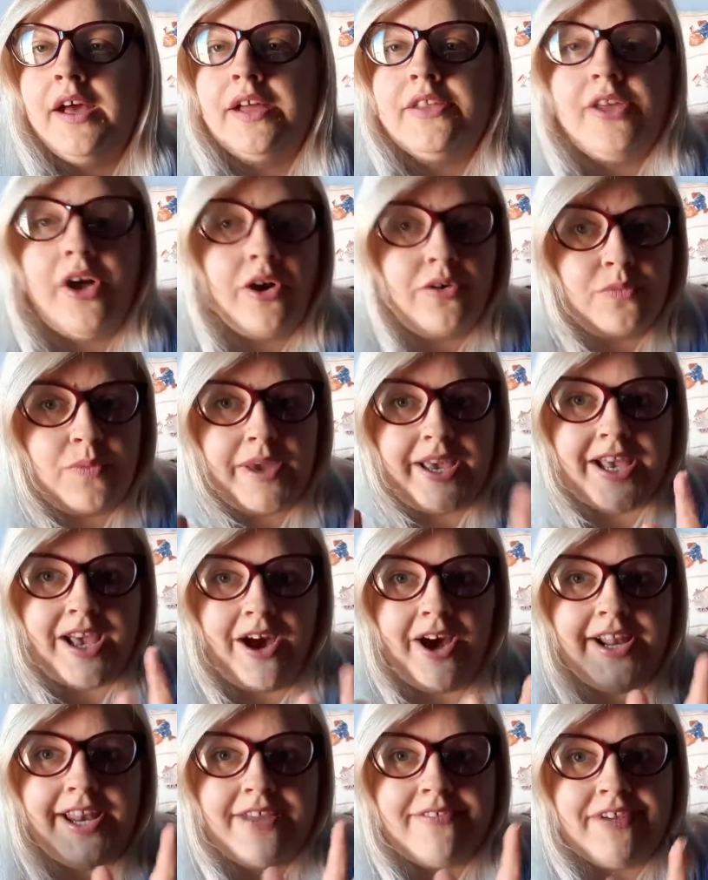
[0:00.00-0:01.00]
The whole week
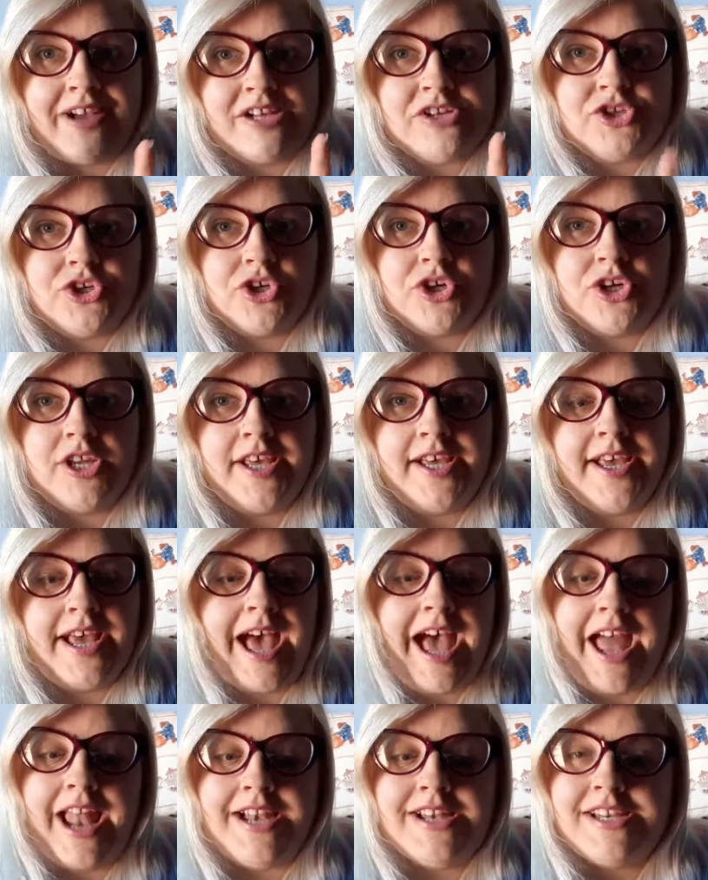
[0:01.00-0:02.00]
I never had chocolate
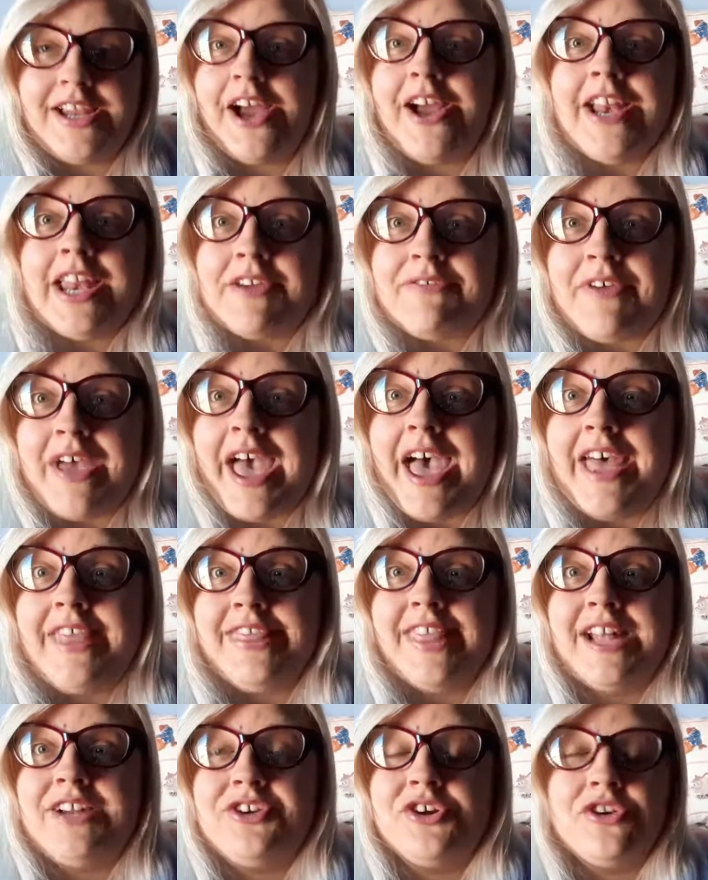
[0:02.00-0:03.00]
and I never ate
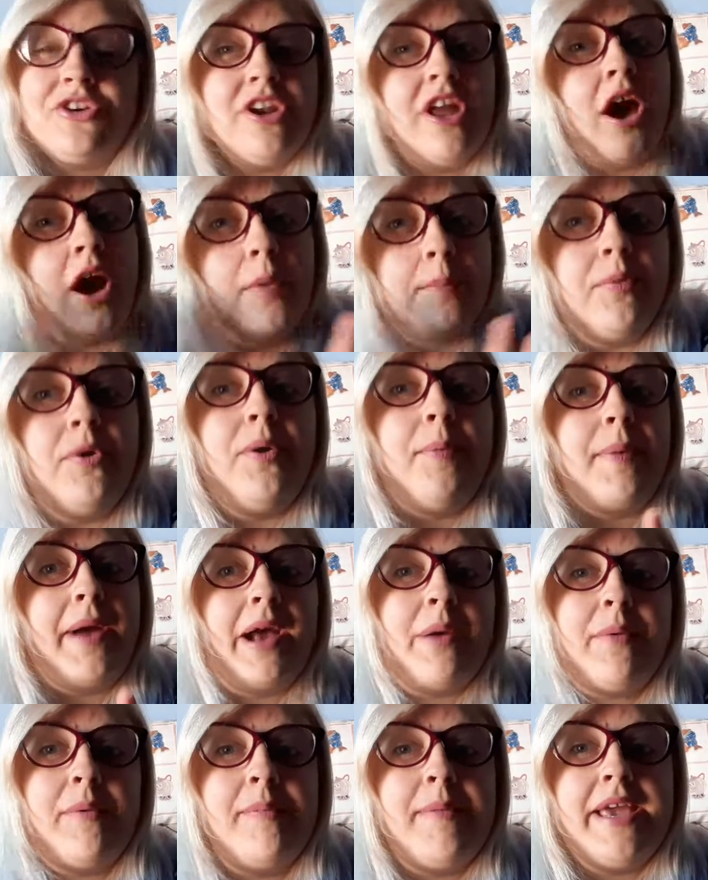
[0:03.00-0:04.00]
that chocolate. I brought it
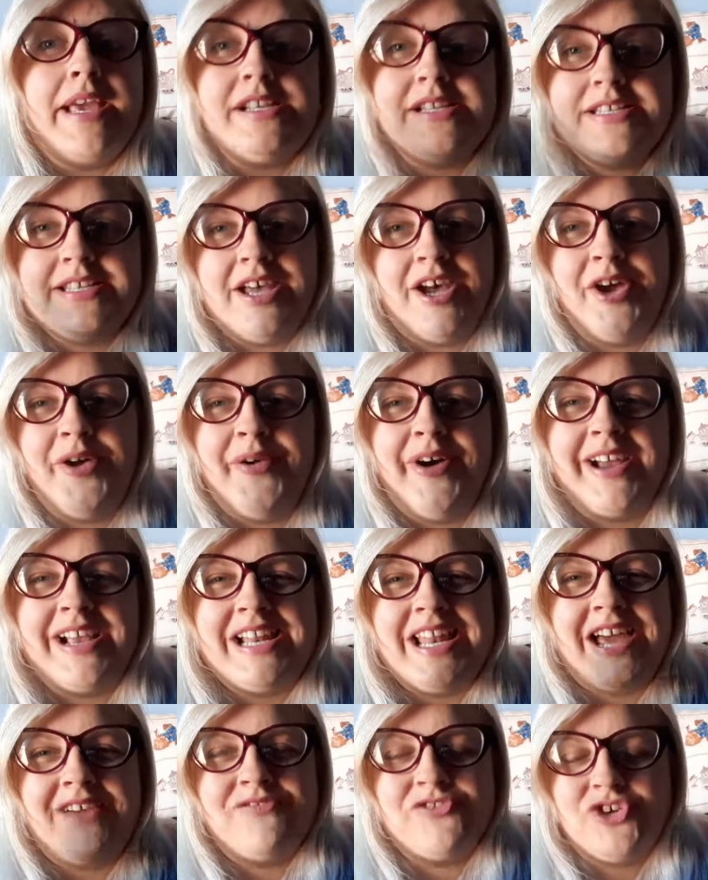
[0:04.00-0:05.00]
back with me so I
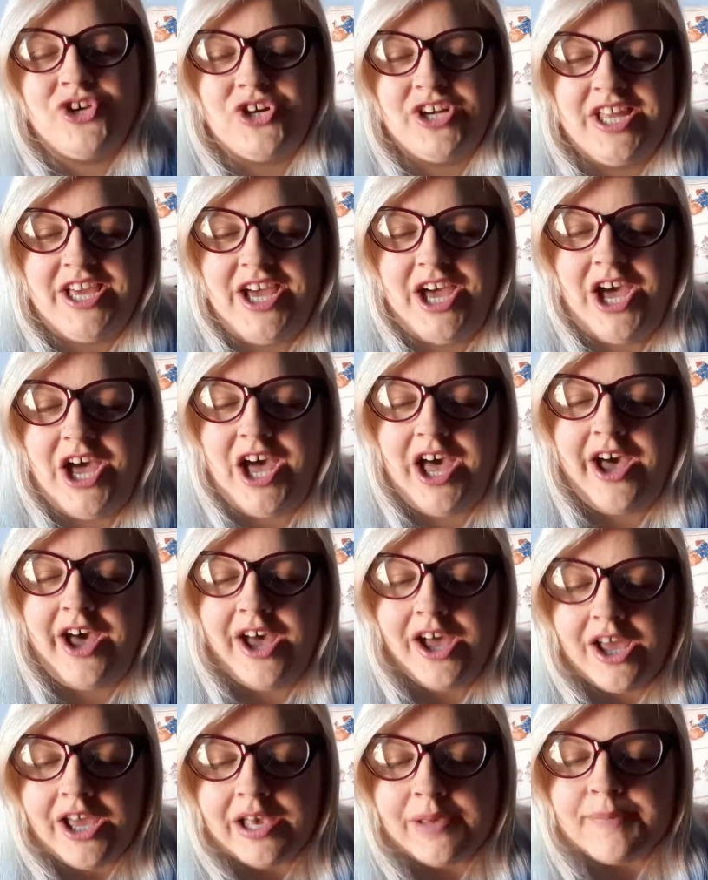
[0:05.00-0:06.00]
can have chocolate at
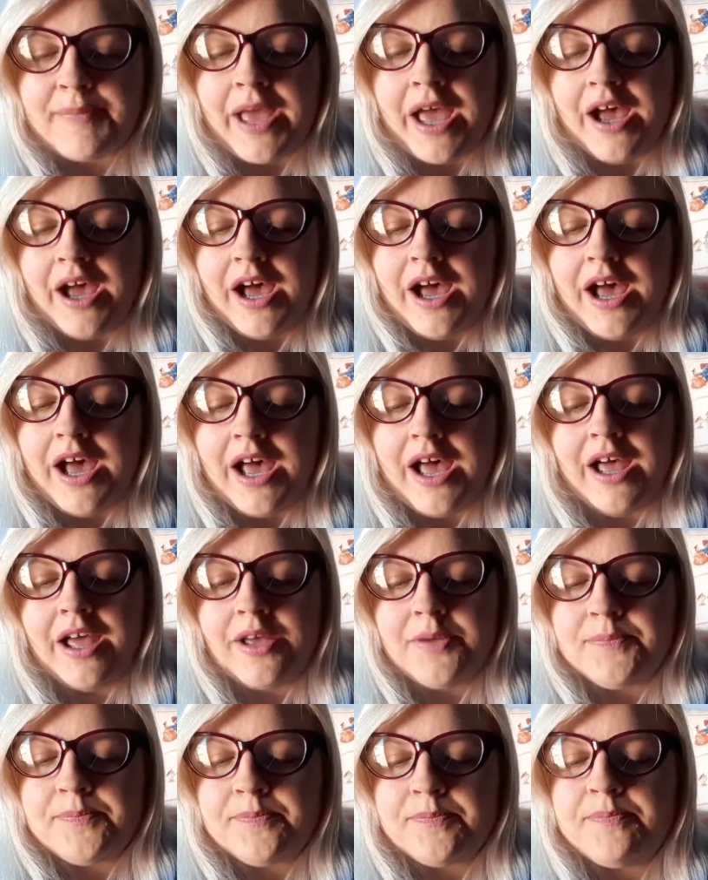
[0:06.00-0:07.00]
home.
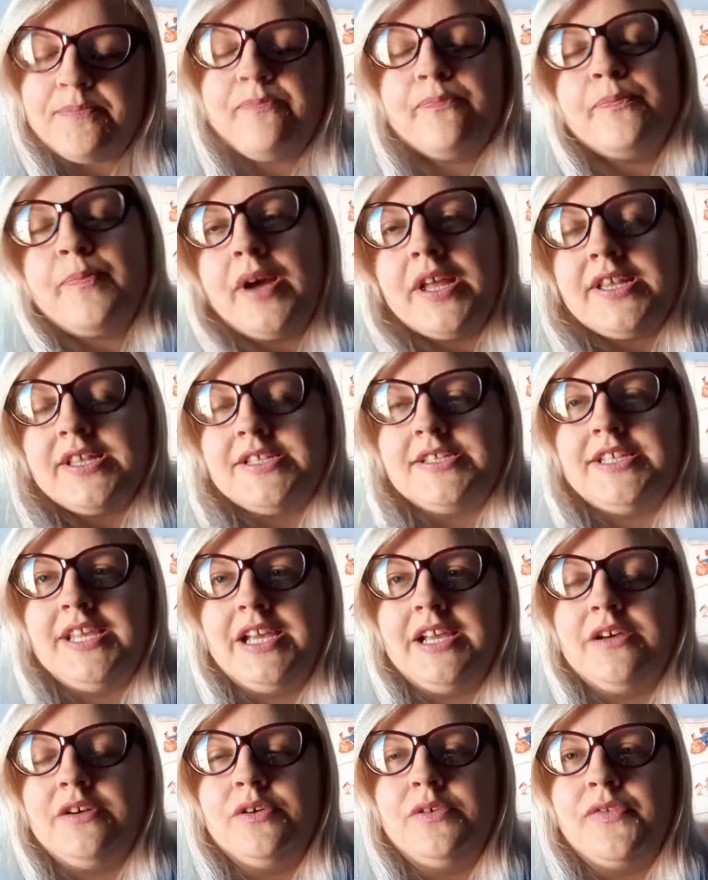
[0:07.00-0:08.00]
By the
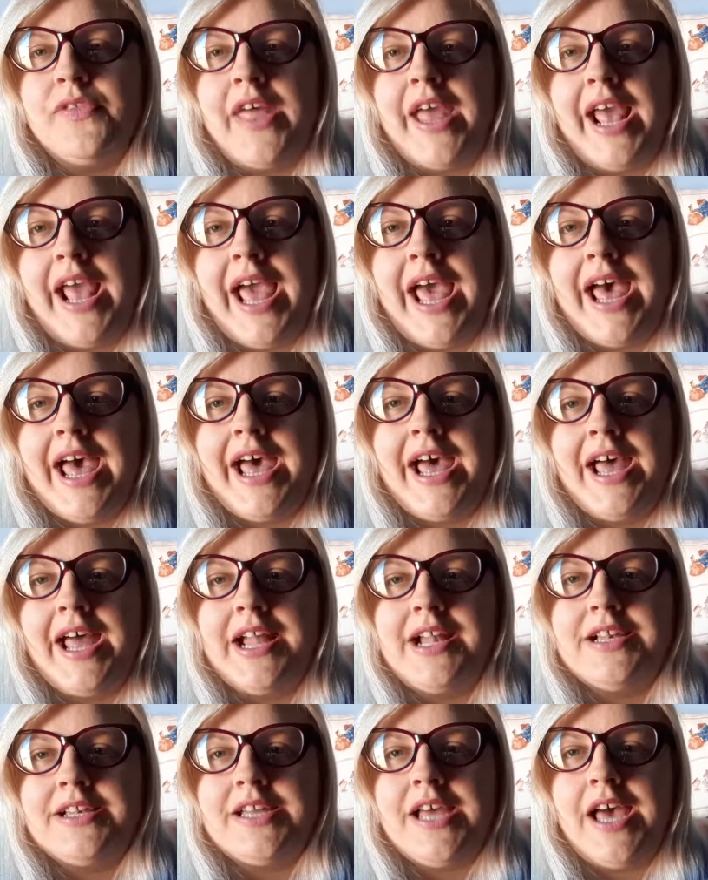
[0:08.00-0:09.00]
till they had